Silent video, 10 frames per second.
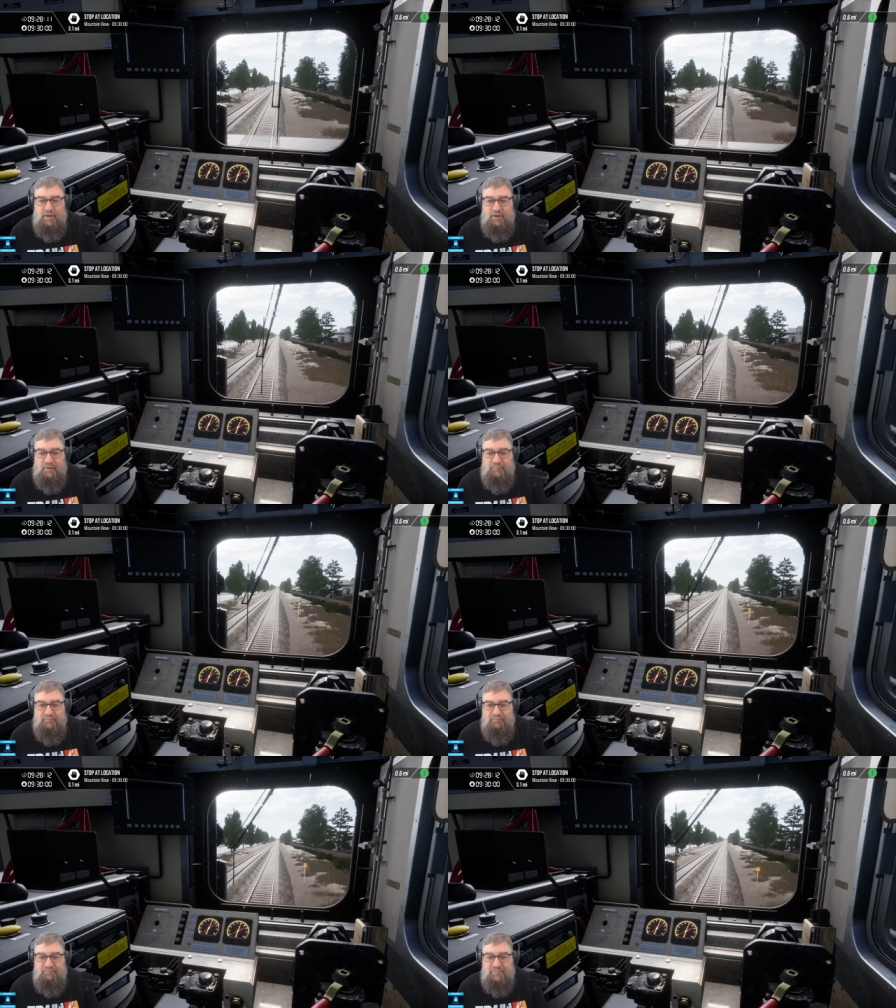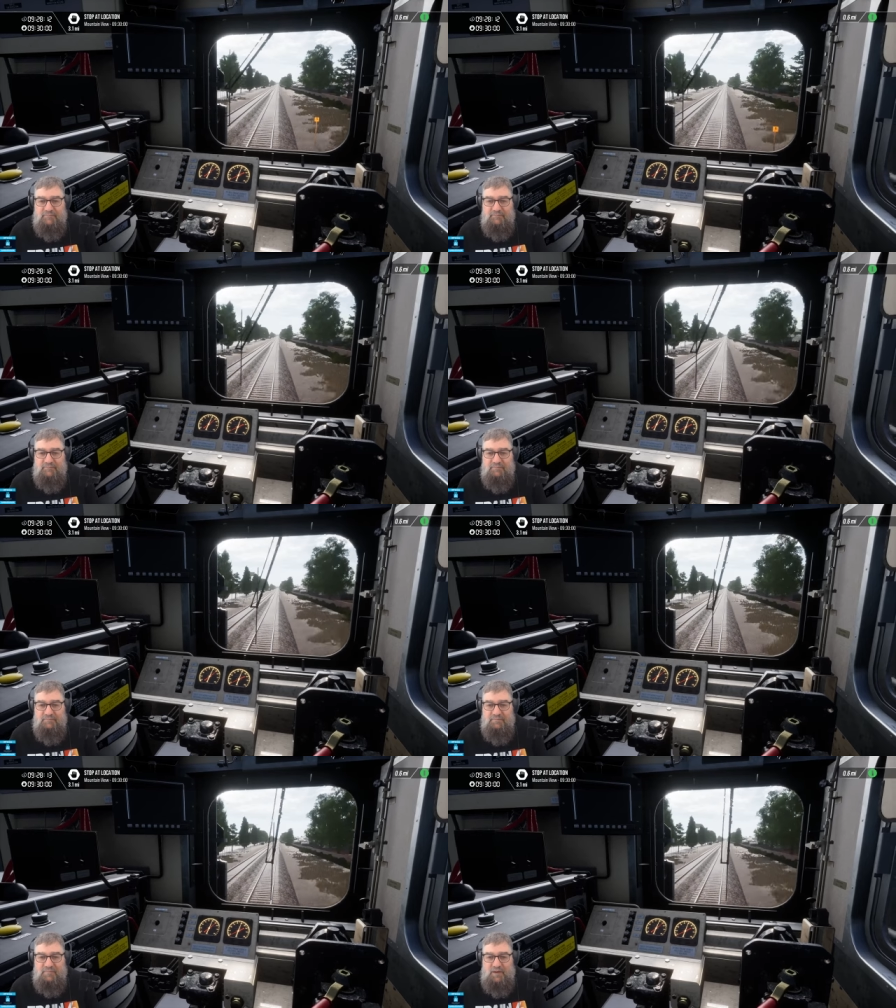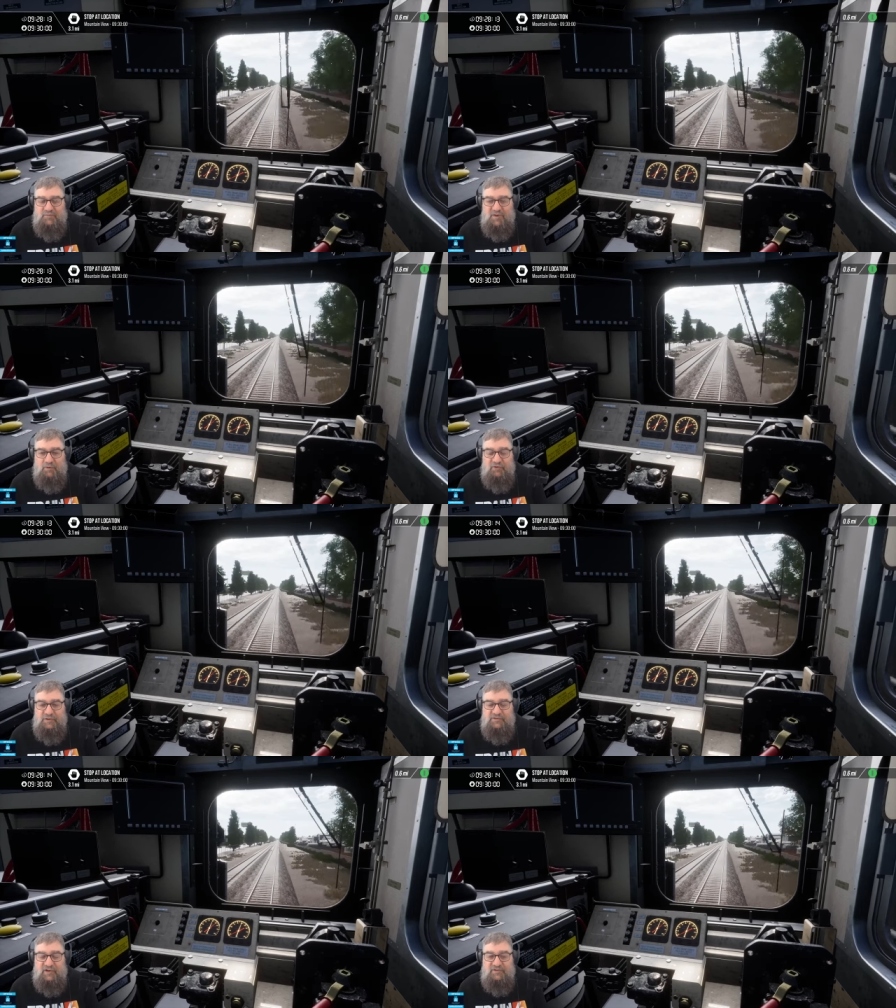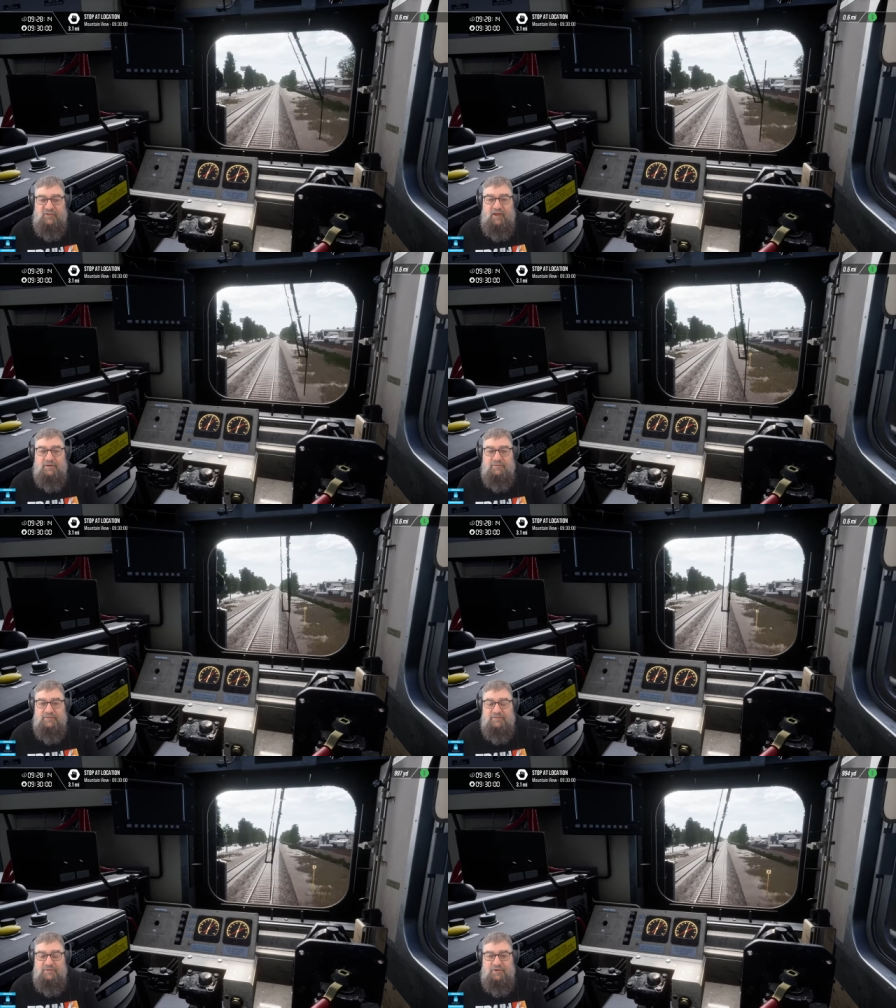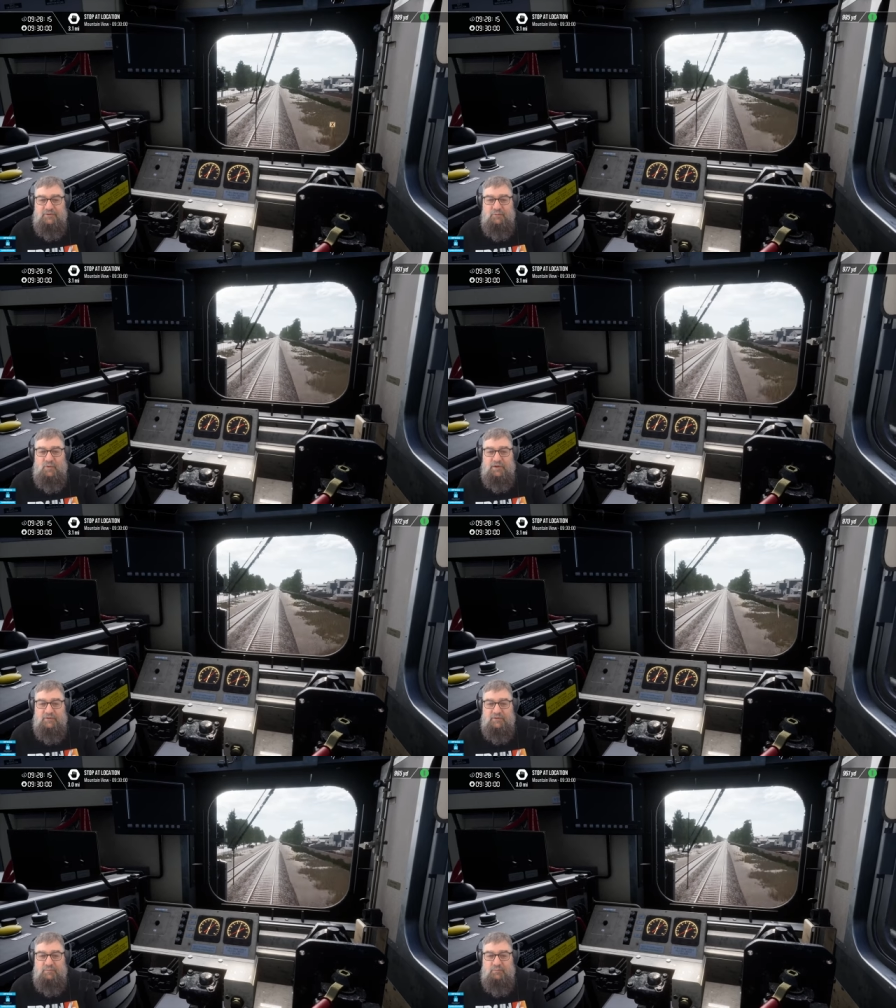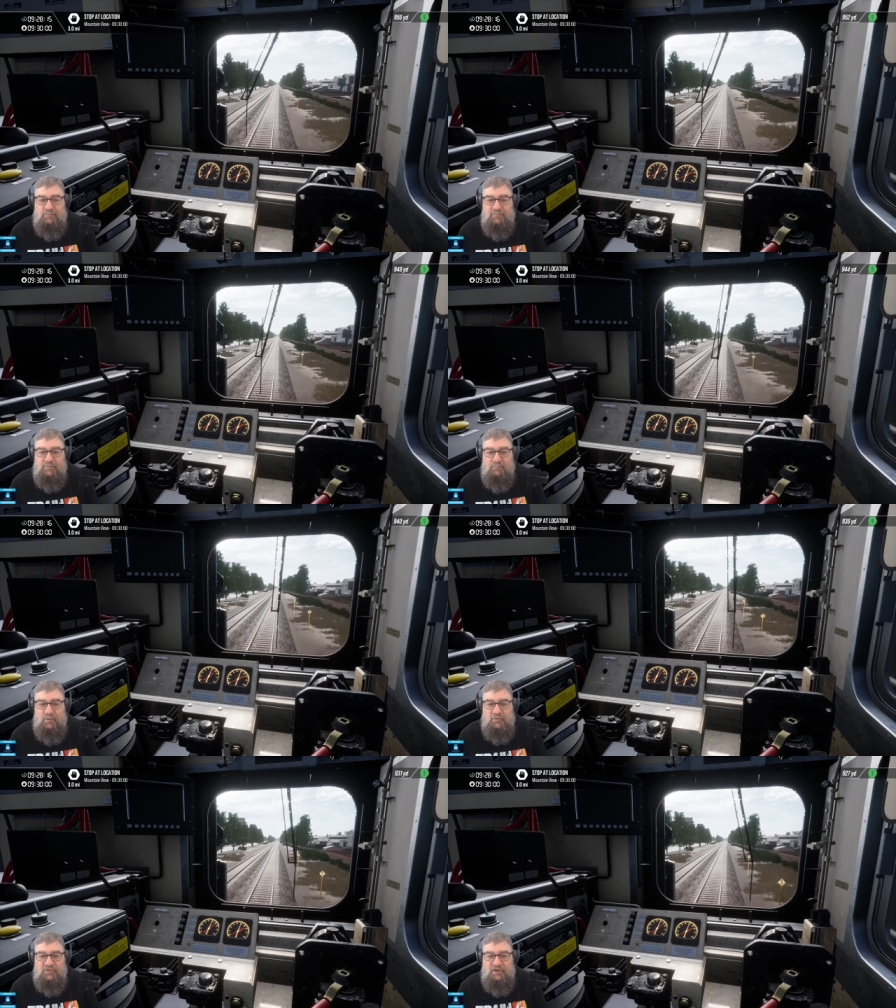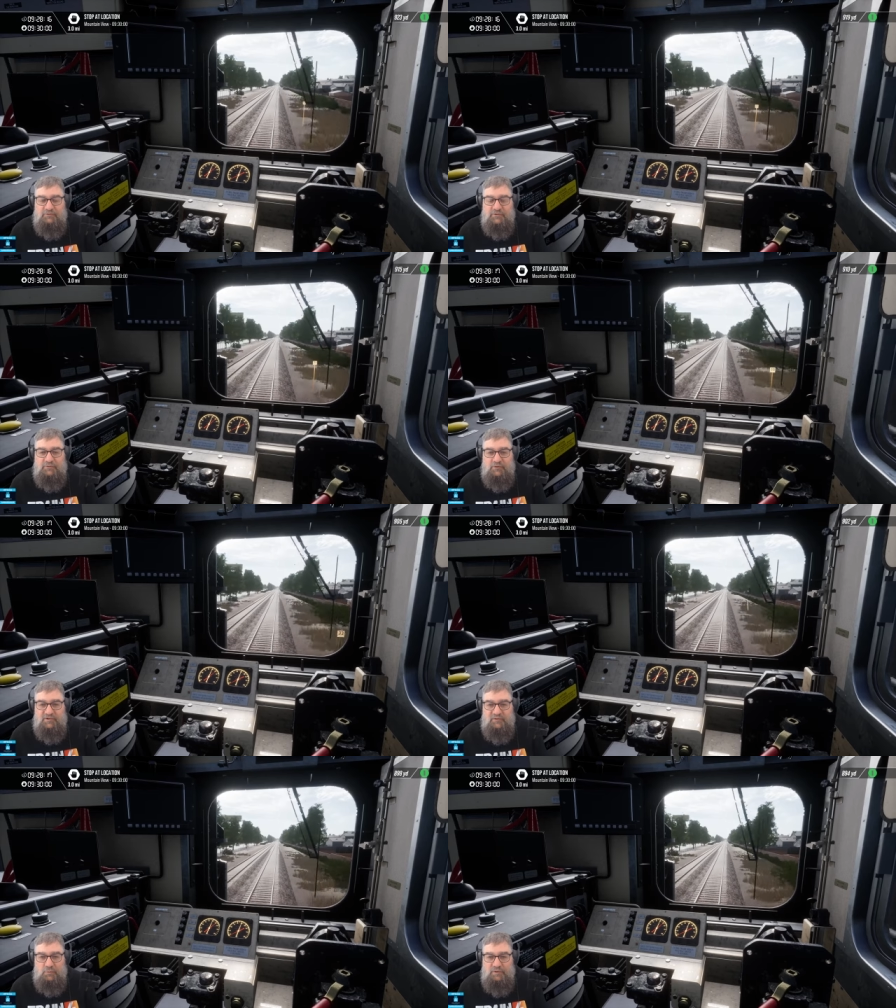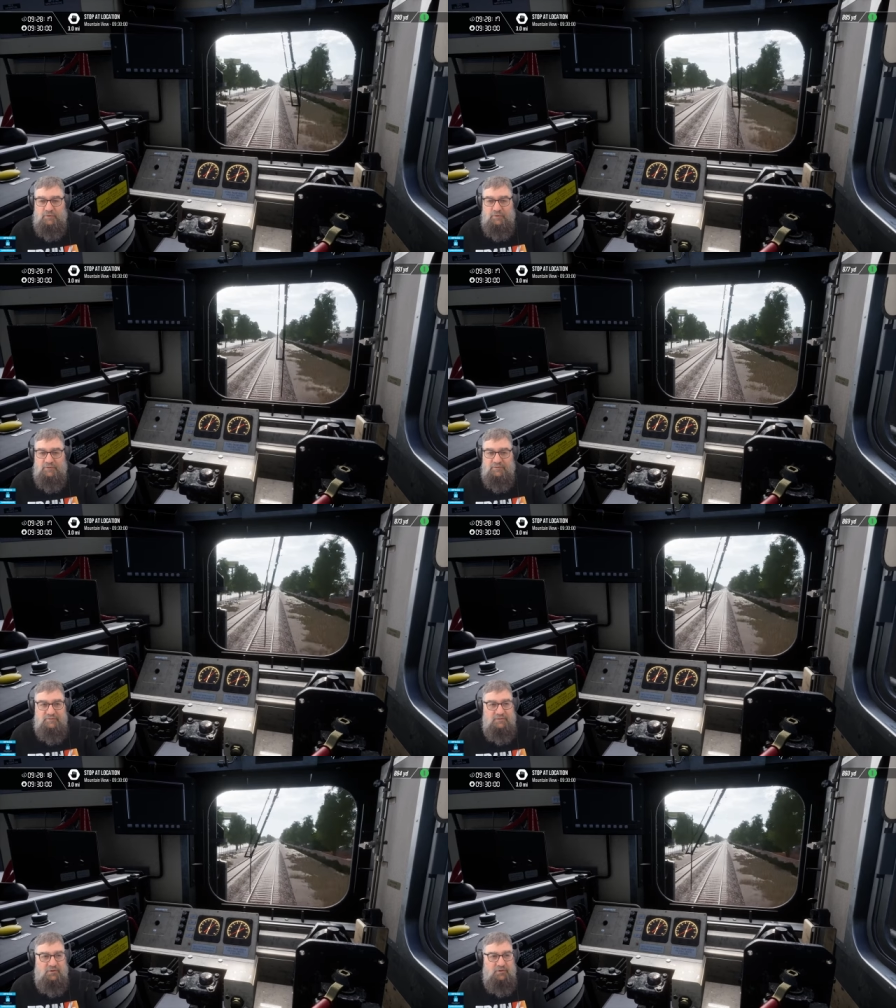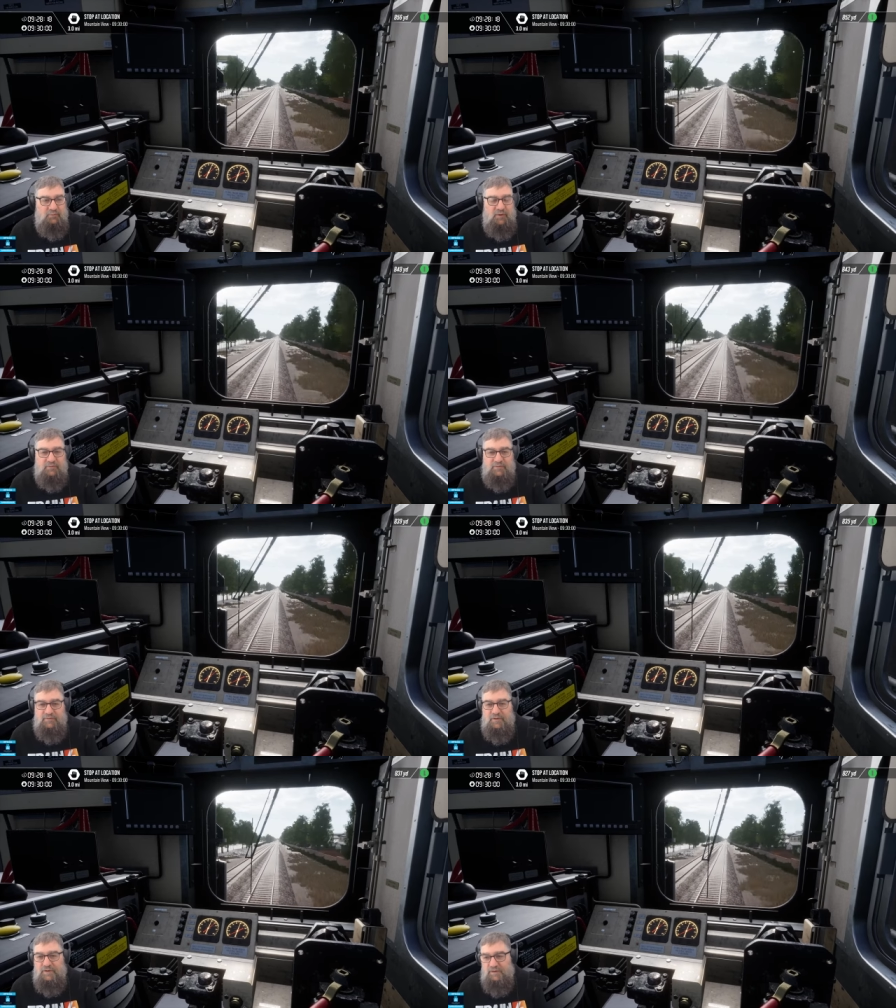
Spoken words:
of someone doing just that on one of the most dangerous crossings we've got on Puff,